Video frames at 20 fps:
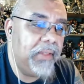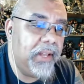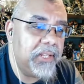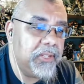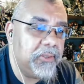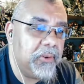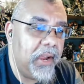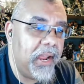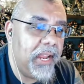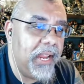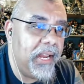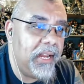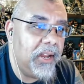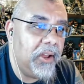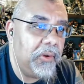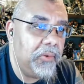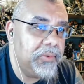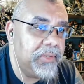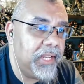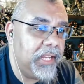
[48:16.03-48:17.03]
That's right. He
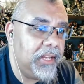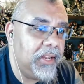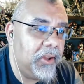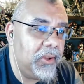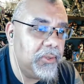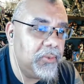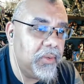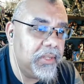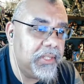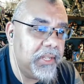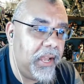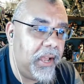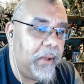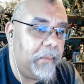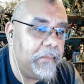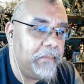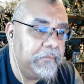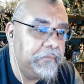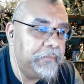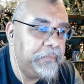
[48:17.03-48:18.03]
knows. He knows what's
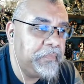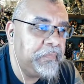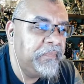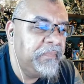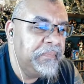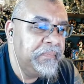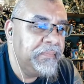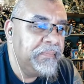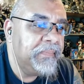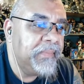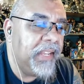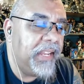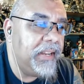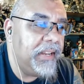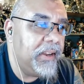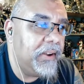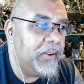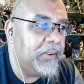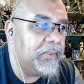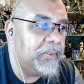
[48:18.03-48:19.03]
up. He
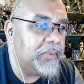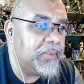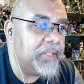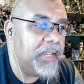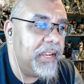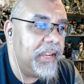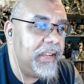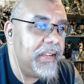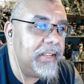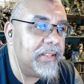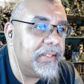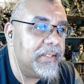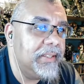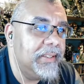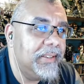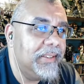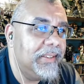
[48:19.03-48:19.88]
knows. Yes.